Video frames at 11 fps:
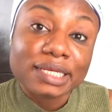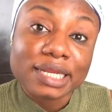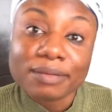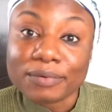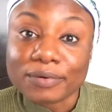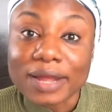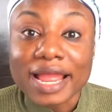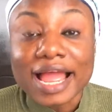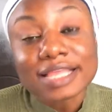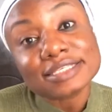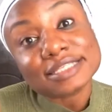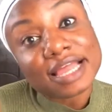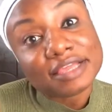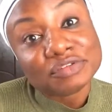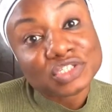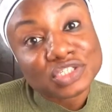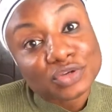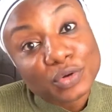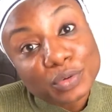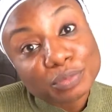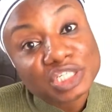neighbor, I asked her if she's home.